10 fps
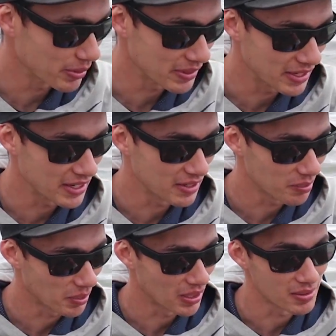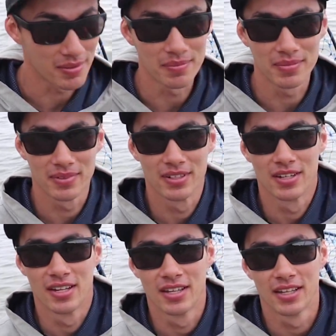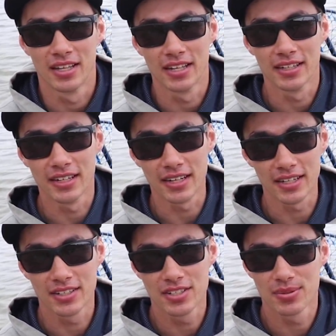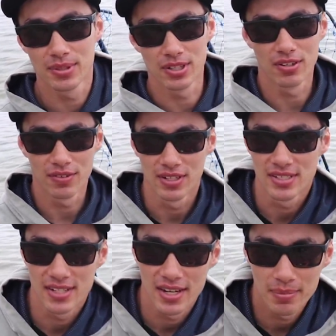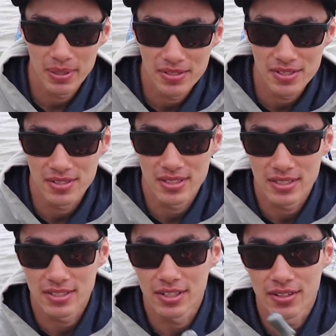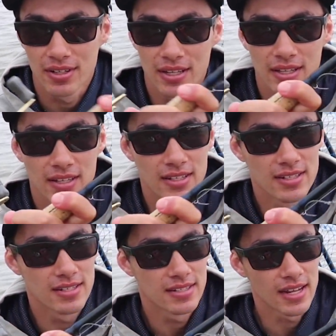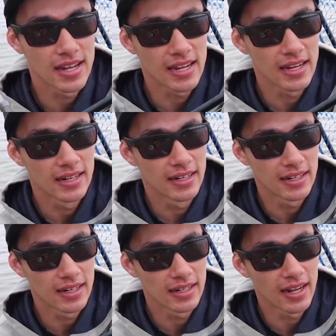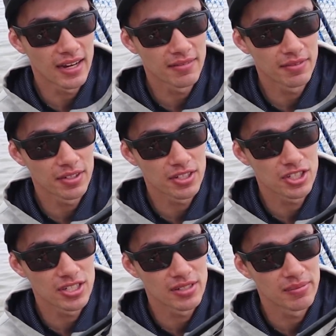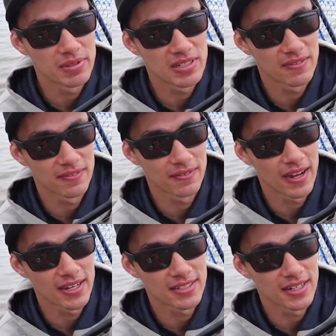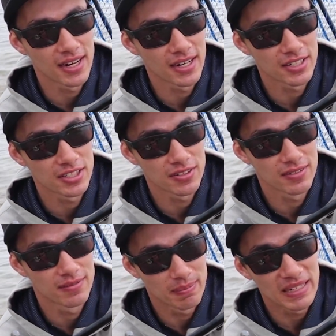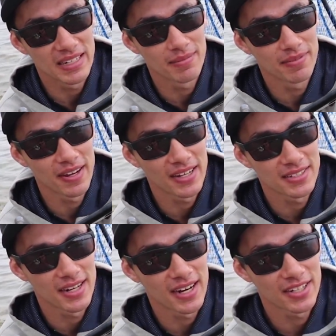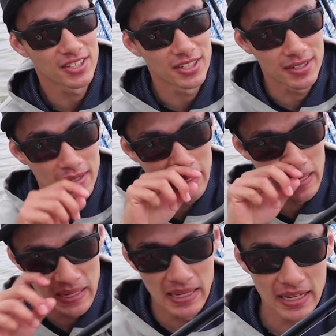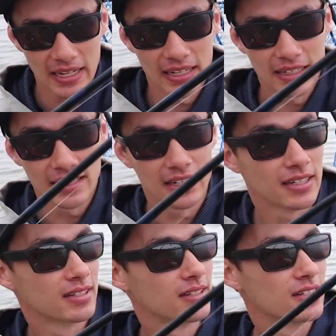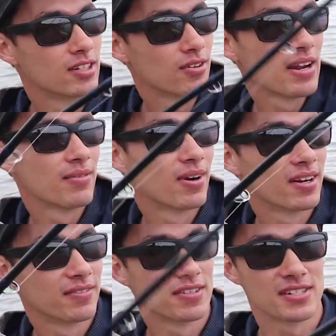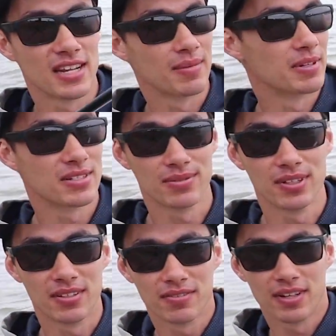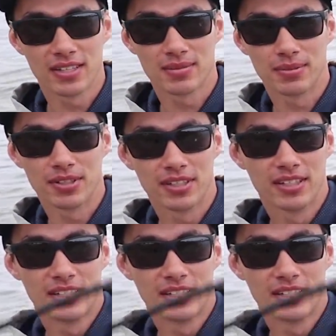but we did it, no problem and uh, just wanted to go over the setup I was using. So this is a 9 foot G Loomis fast action, medium fast action and uh, it's a great rod for salmon. It's really flexible.